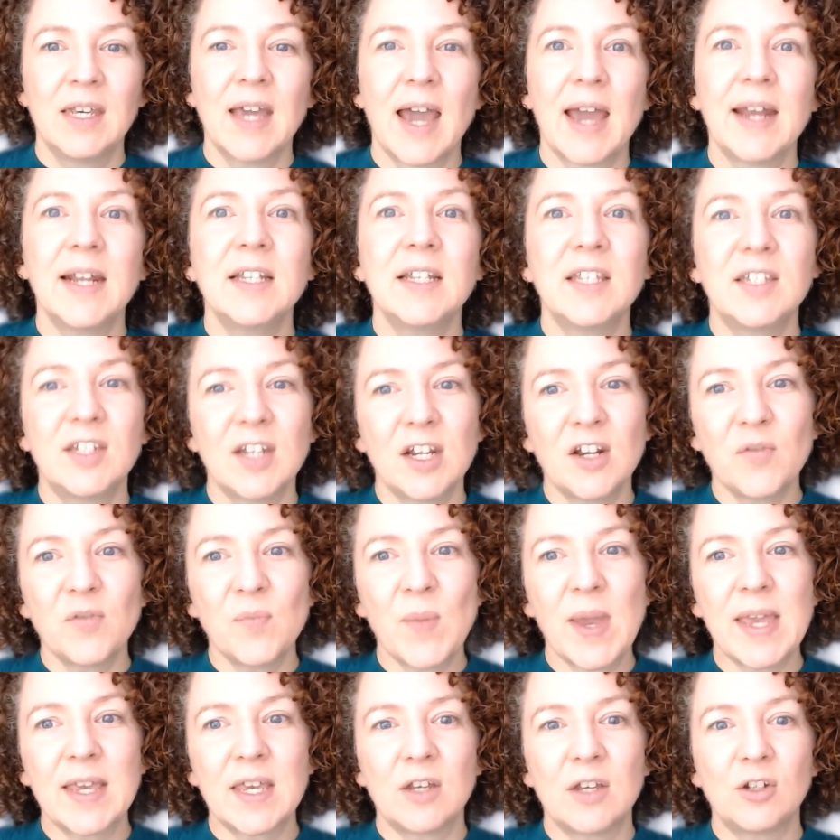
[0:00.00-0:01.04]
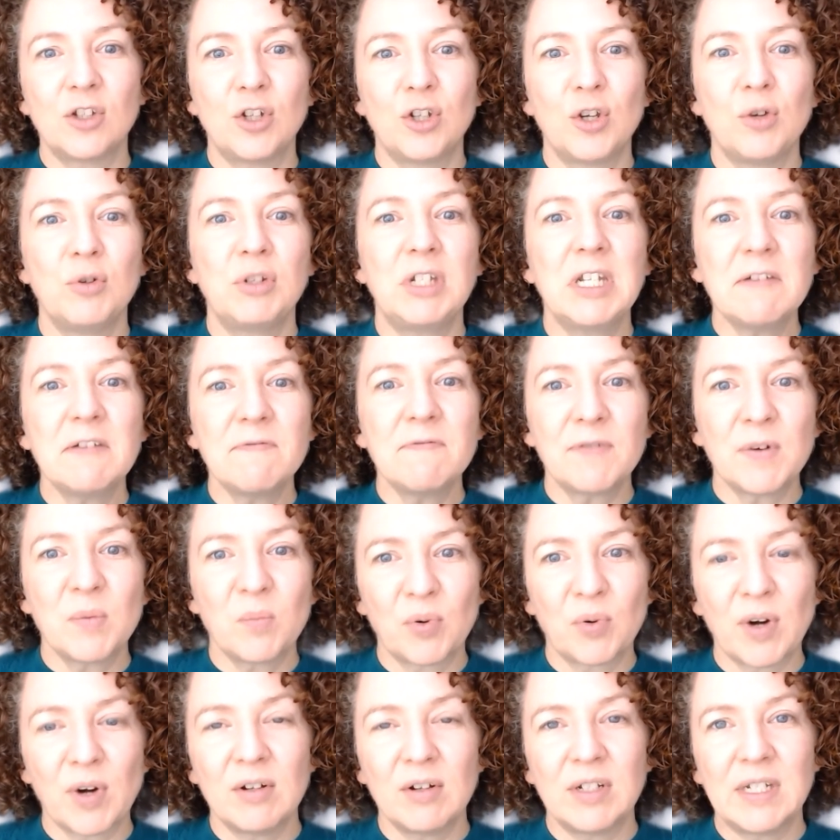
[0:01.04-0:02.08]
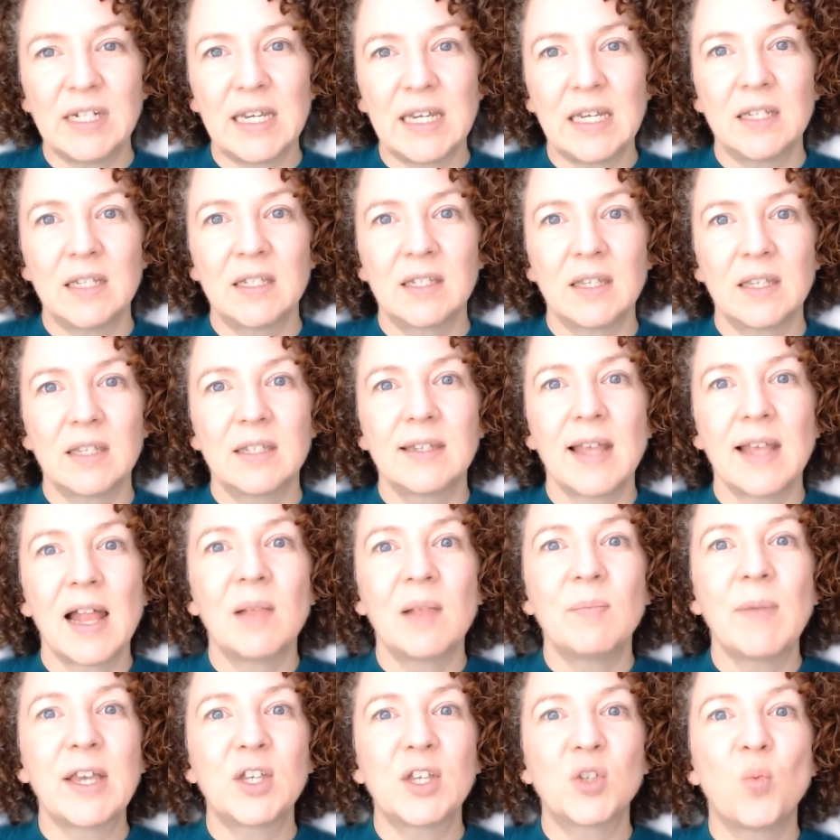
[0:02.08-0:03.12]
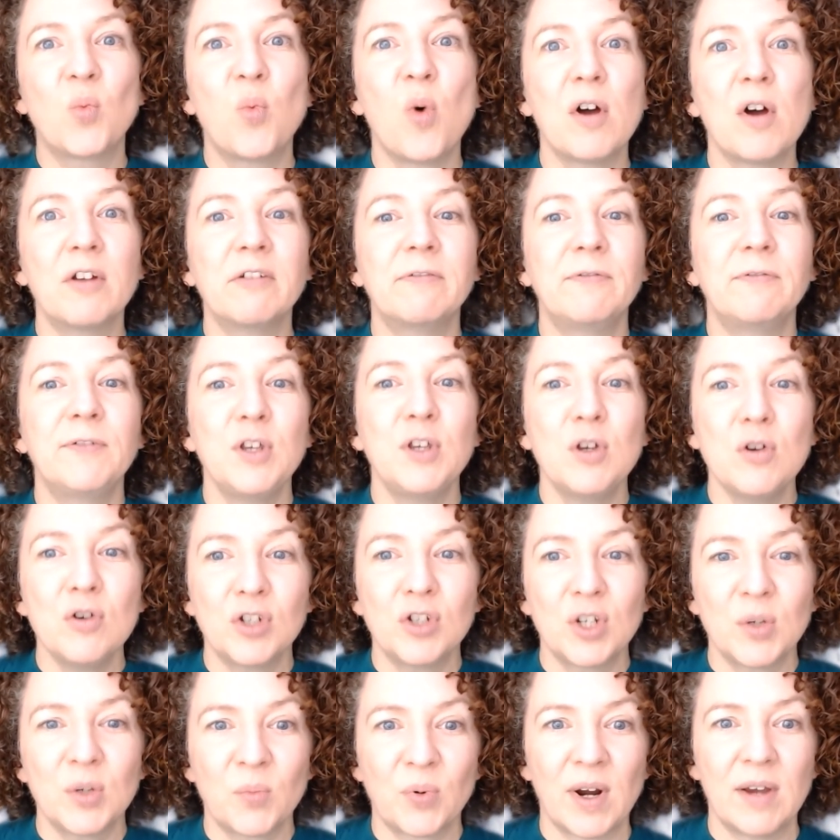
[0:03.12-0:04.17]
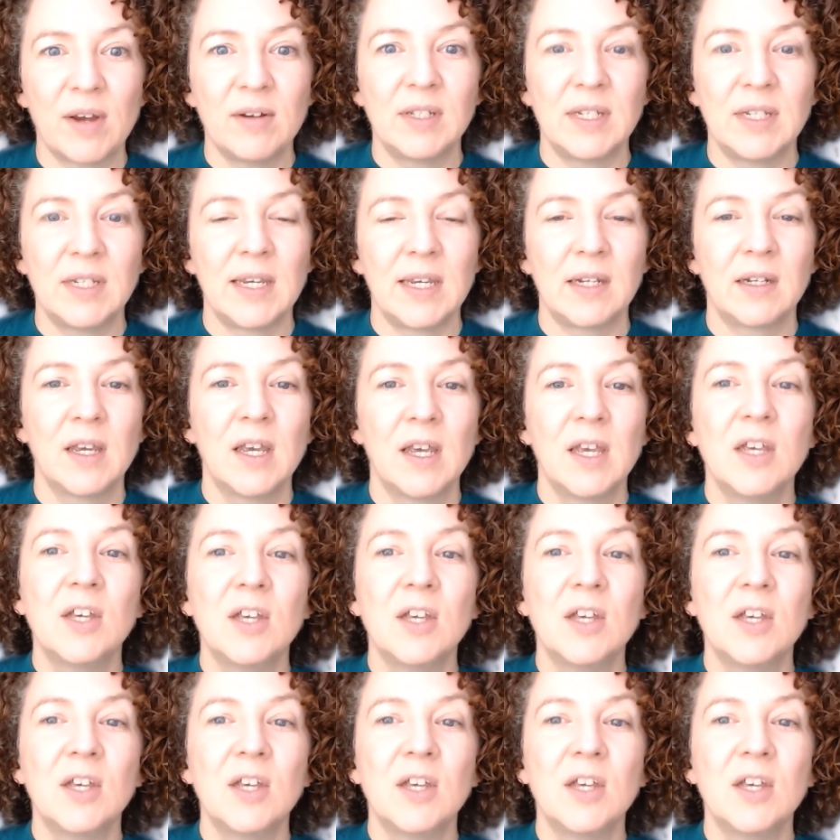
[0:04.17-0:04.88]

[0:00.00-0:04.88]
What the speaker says: and instead of making two different proteins, the cell makes one fusion protein,